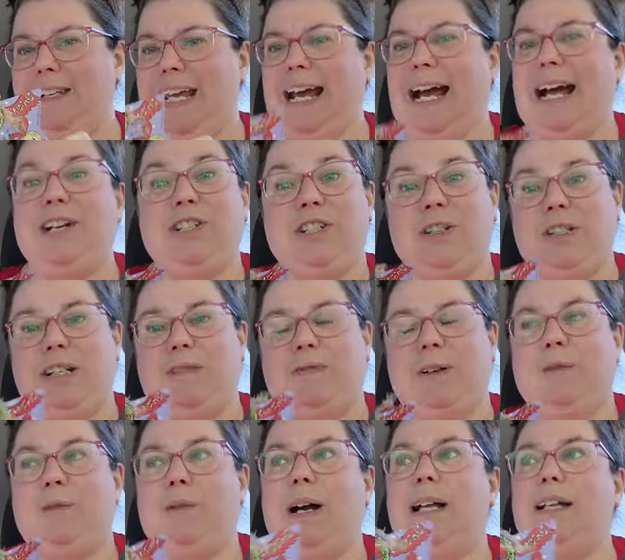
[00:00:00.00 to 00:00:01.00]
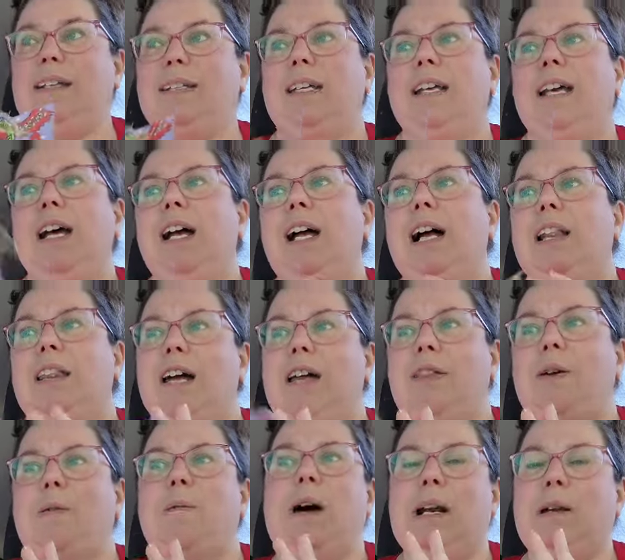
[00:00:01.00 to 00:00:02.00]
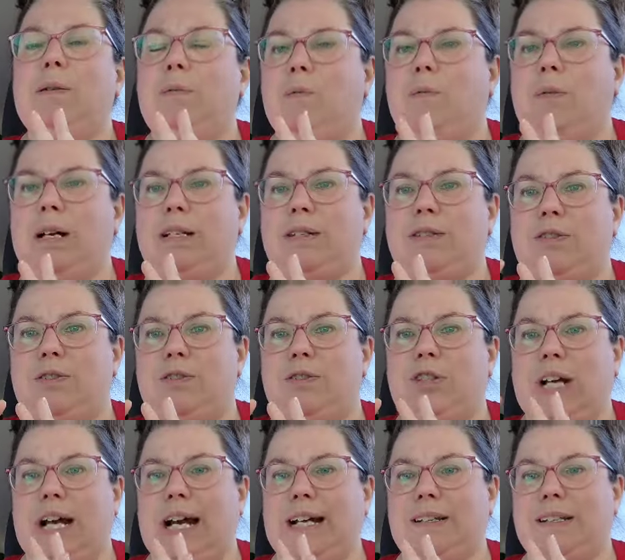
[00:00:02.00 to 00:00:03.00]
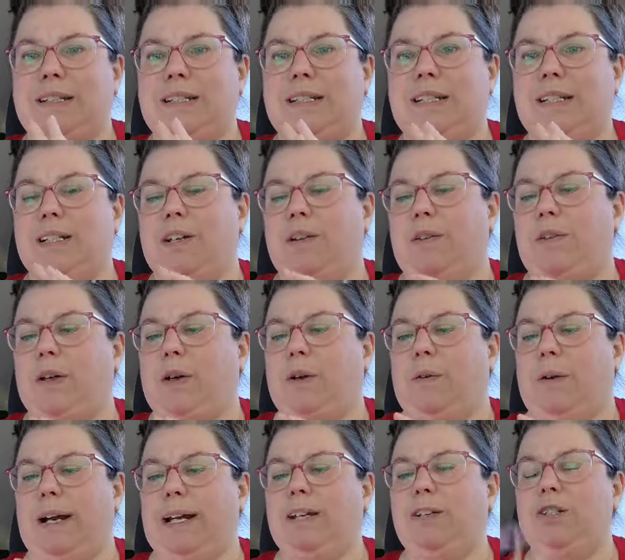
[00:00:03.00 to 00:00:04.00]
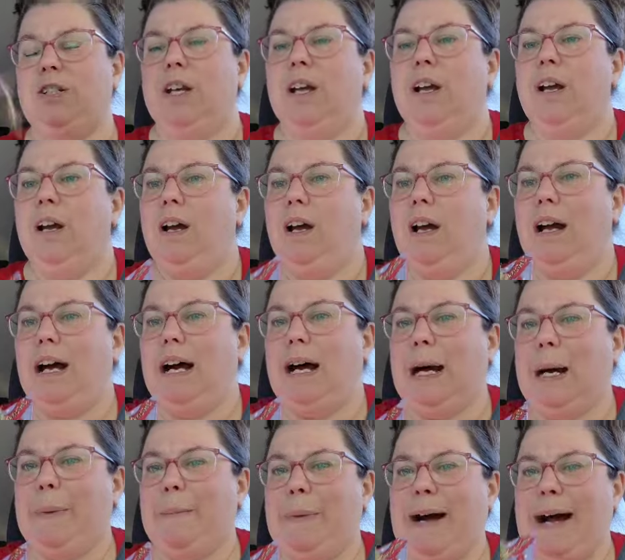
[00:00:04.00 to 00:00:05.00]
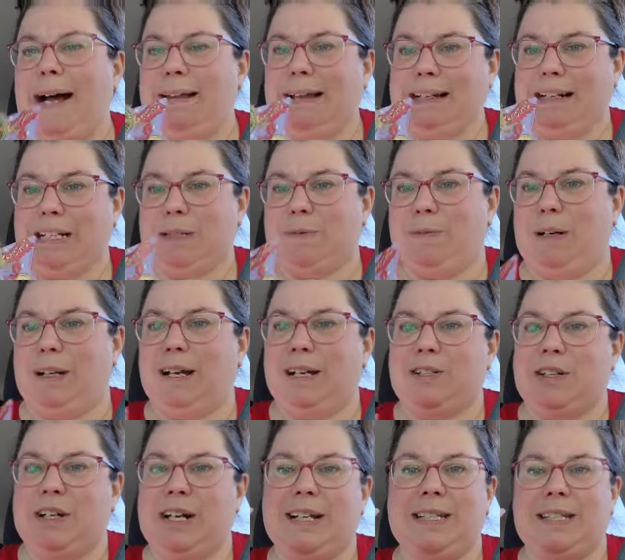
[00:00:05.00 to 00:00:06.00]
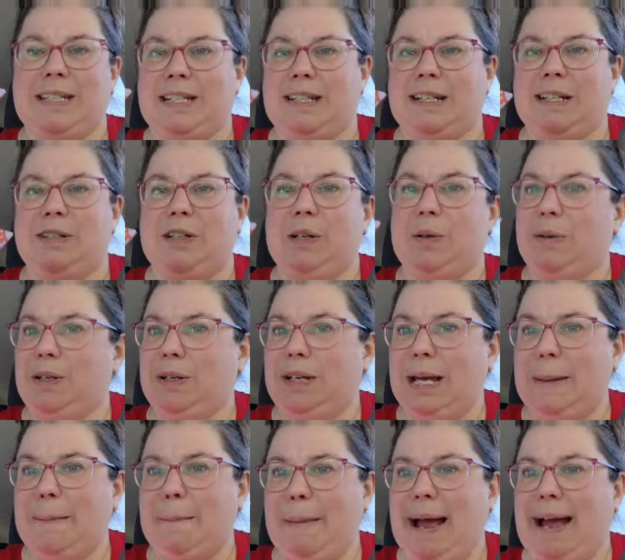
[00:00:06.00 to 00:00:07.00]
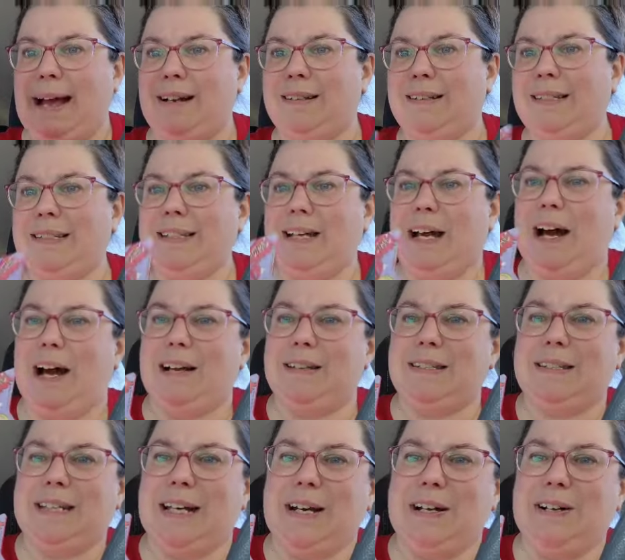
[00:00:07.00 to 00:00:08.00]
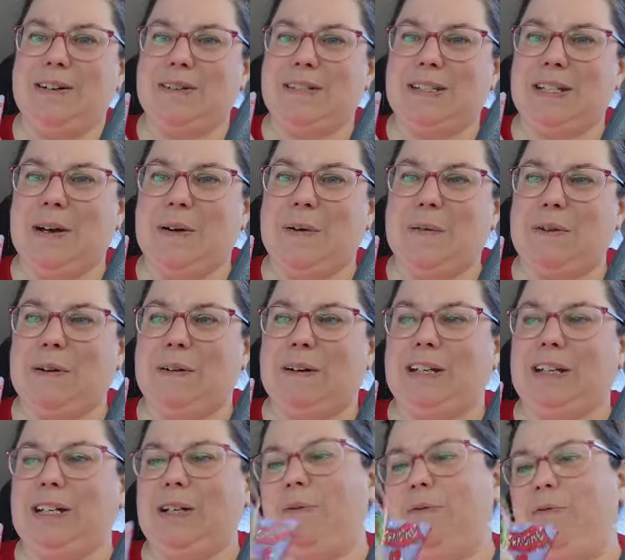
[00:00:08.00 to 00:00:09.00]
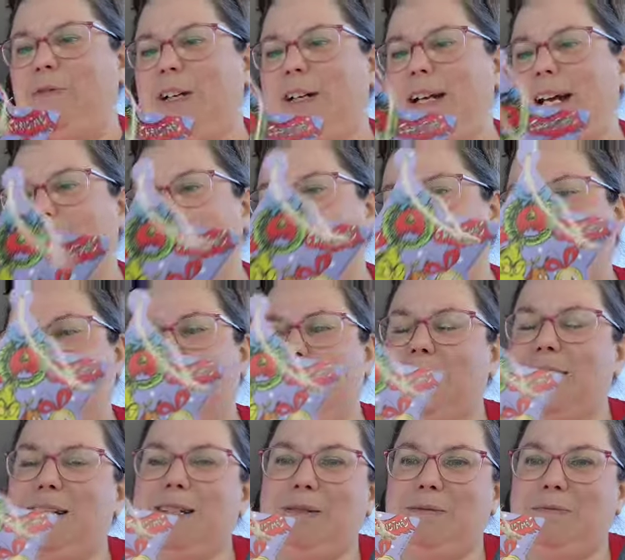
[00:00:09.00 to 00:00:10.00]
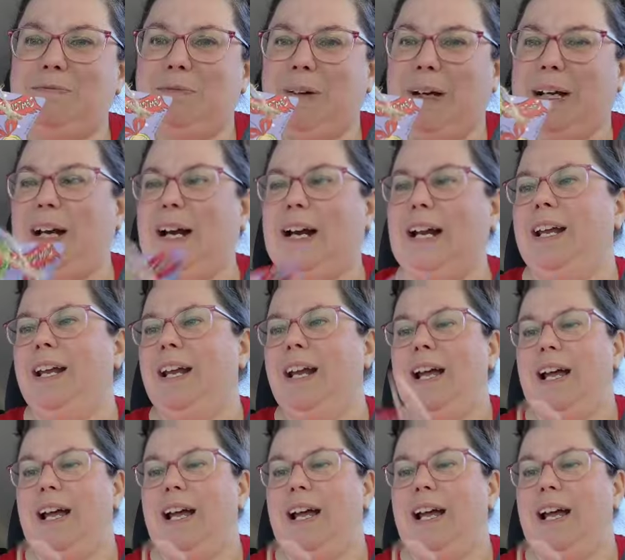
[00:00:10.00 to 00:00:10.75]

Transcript: They had two different ones. The other one was just the Grinch. Um, but I like this one because you get Cindy Lou when you get Max also. So very cute. $3.98. Very good.